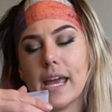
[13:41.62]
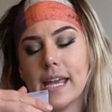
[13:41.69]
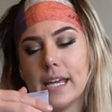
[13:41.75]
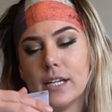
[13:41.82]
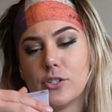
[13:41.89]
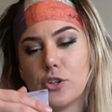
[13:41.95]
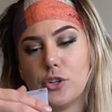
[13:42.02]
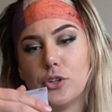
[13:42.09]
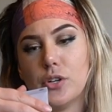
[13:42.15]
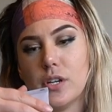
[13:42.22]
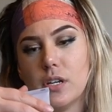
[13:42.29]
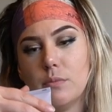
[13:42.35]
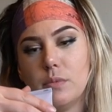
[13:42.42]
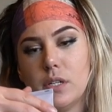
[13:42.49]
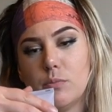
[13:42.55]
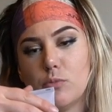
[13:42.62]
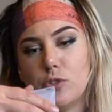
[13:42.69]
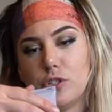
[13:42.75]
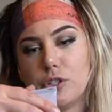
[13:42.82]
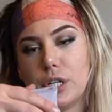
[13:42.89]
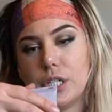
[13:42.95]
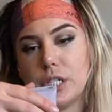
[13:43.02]
hand cream, deep
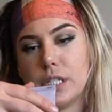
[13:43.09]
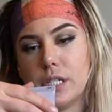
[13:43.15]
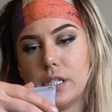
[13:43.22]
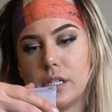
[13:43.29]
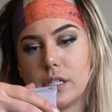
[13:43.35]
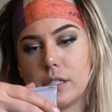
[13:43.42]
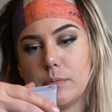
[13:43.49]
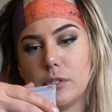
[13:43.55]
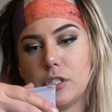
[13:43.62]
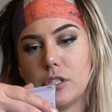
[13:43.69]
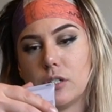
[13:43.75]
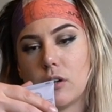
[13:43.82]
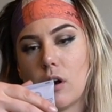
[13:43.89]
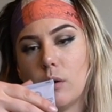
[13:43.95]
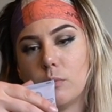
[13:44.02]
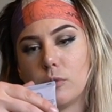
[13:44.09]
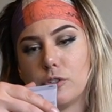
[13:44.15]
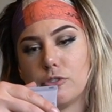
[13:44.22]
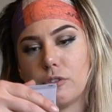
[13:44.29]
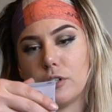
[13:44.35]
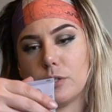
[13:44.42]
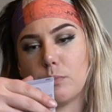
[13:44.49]
moisturizing, experience to calm,
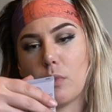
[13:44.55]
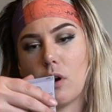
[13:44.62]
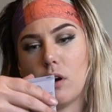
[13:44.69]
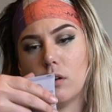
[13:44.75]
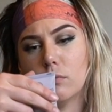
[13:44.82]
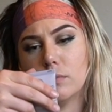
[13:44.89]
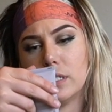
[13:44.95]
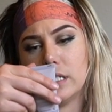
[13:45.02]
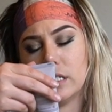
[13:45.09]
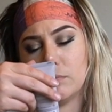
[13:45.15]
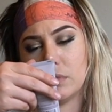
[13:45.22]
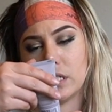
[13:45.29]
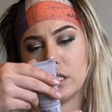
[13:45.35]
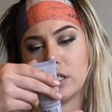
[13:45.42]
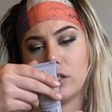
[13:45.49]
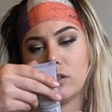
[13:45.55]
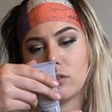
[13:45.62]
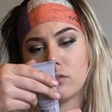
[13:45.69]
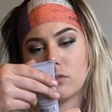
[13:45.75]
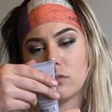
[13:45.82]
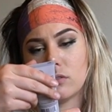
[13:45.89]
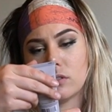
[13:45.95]
moisturize palms, tips, and
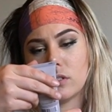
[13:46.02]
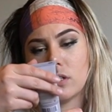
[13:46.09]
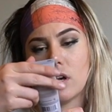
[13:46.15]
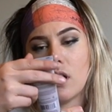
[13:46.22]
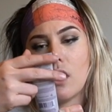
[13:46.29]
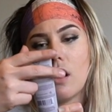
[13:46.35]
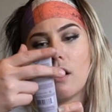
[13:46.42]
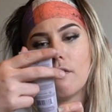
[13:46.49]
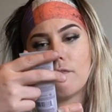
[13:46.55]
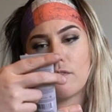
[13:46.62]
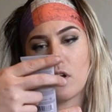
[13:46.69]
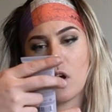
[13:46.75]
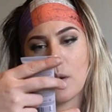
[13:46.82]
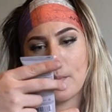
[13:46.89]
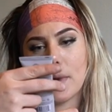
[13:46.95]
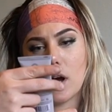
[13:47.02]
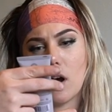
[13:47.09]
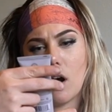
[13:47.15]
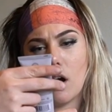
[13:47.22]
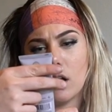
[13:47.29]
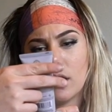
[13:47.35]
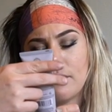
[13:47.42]
cuticles from
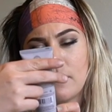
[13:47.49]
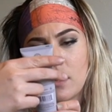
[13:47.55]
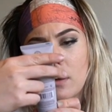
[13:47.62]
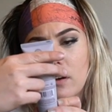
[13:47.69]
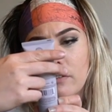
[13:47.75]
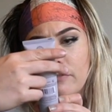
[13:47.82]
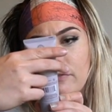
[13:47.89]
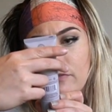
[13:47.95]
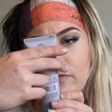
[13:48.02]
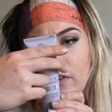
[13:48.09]
Oliva